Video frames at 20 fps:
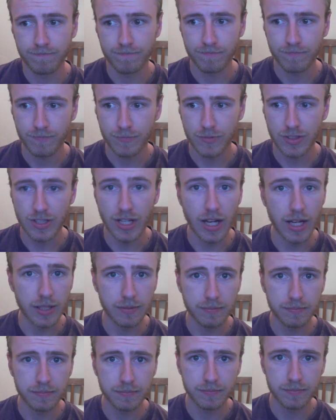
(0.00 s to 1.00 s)
It's not.
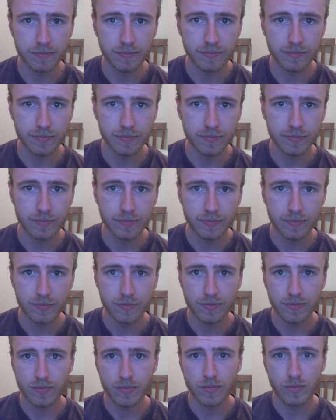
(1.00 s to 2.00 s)

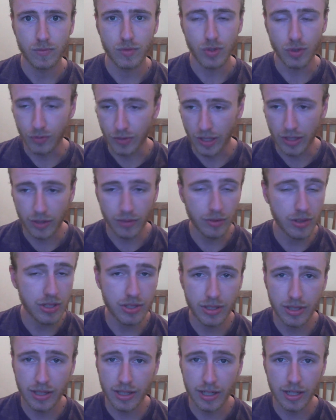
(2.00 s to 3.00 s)
So find a
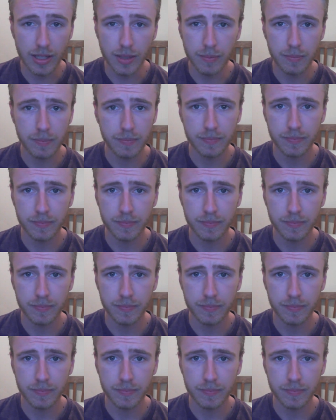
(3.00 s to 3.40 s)
reason to get up.